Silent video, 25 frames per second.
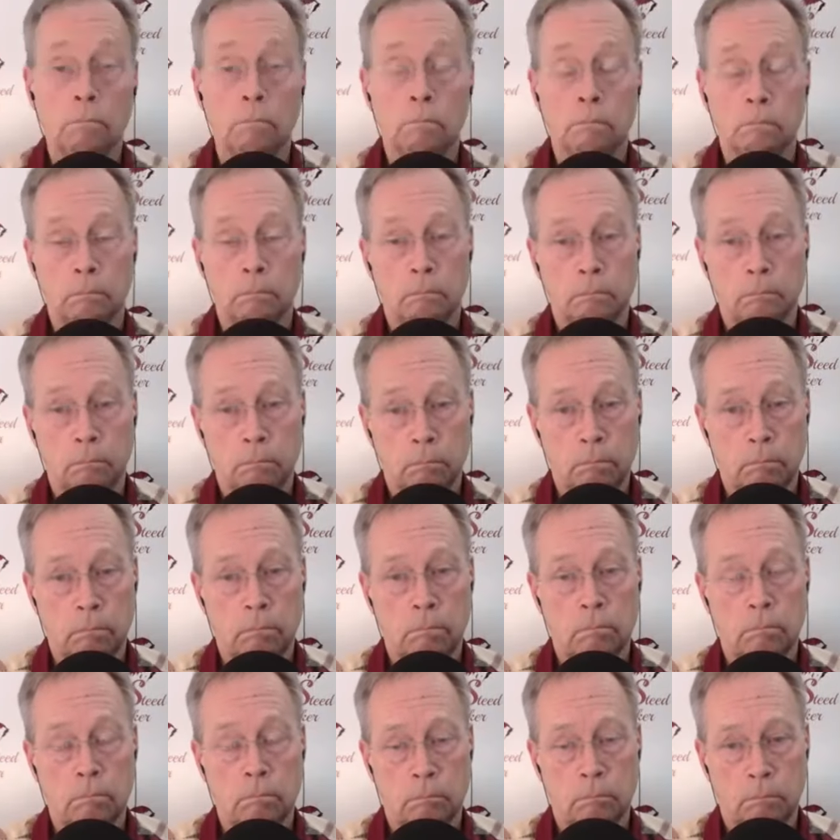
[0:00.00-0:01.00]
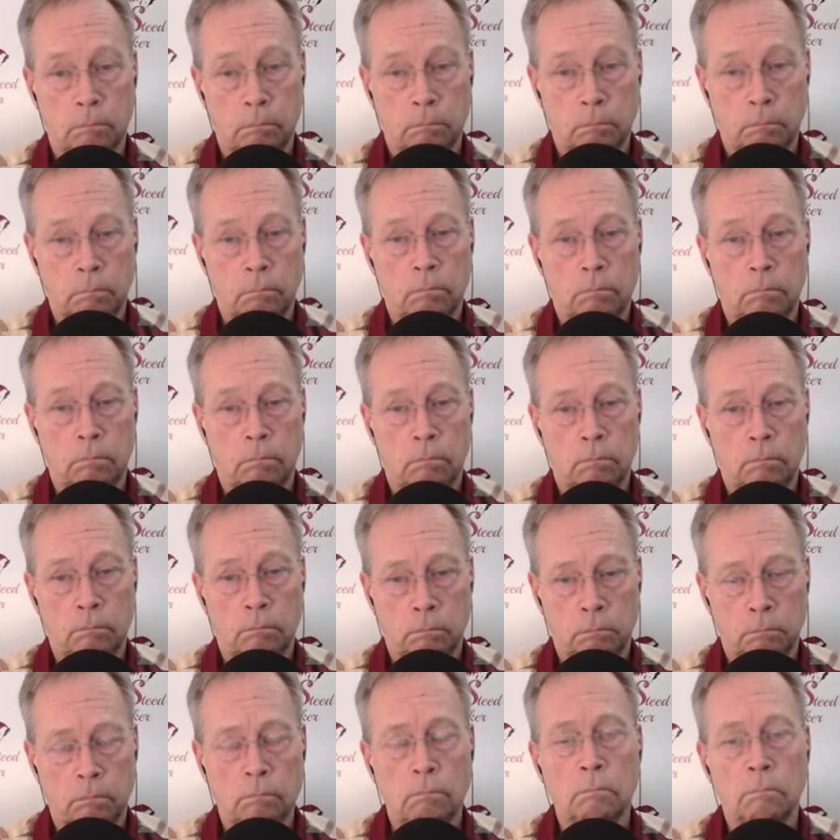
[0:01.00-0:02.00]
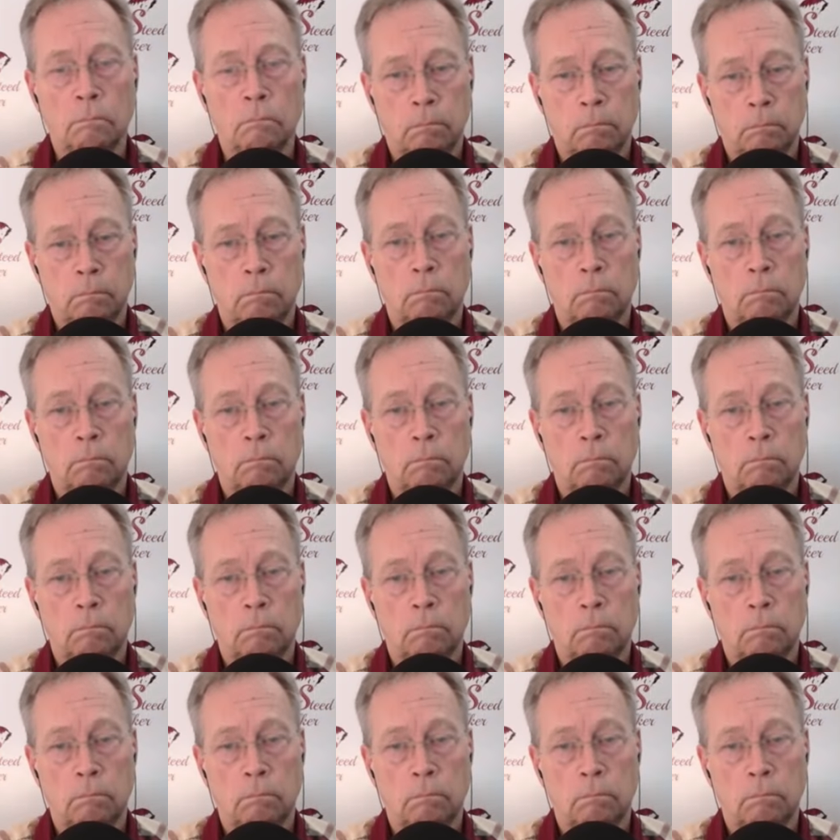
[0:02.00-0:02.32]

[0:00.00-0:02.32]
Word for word: is a fantastic market for